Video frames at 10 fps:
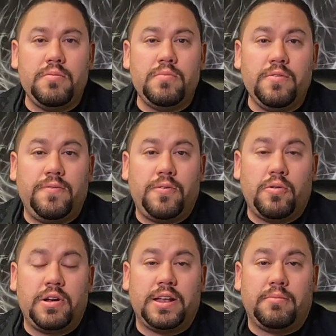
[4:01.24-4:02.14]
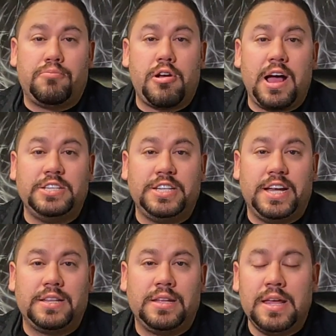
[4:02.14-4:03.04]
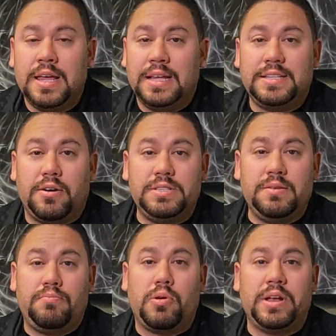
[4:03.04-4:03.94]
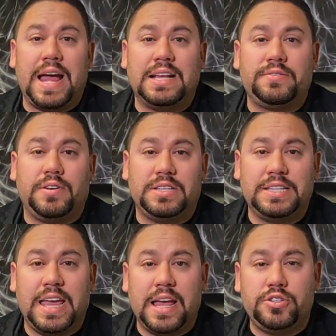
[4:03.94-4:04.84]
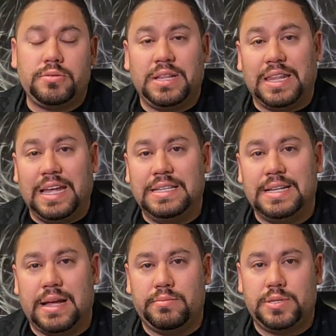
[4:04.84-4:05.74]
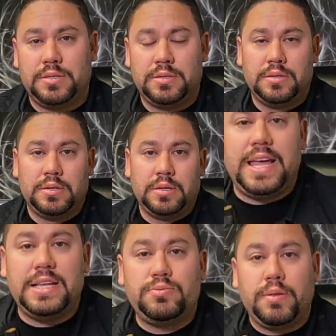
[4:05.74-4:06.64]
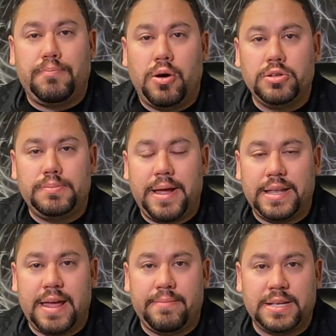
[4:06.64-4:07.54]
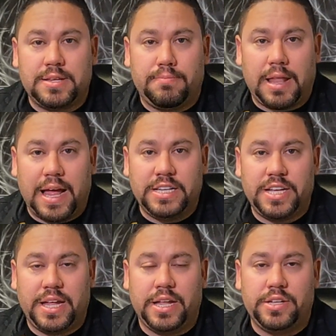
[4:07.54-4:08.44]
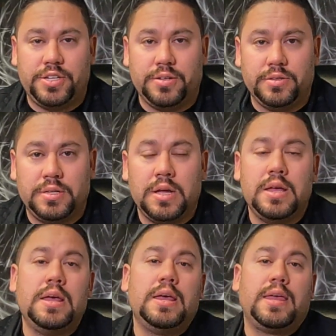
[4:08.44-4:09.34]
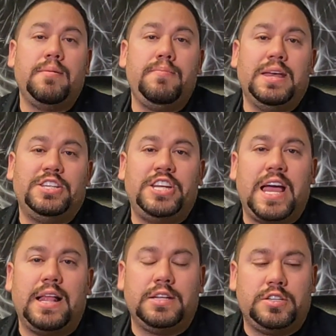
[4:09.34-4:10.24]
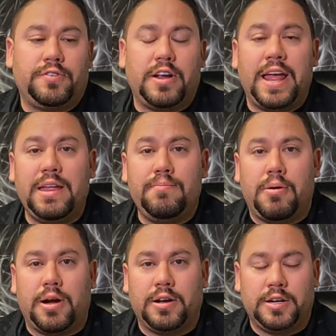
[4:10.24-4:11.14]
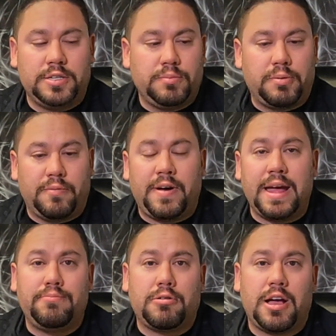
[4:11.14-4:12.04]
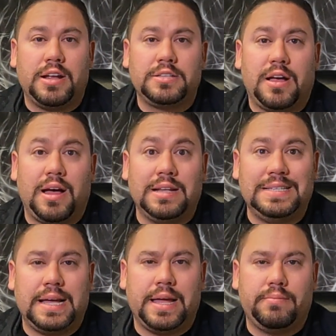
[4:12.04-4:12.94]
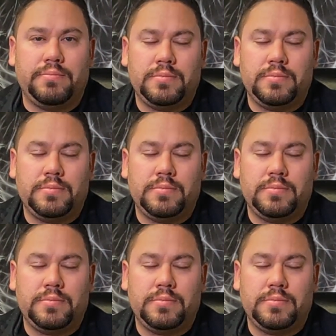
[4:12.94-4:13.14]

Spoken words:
you move forward on a project, it's always important to ask for a schedule and lead times. Days with post-pandemic supply chain issues can be a challenge for any partner to provide products on time.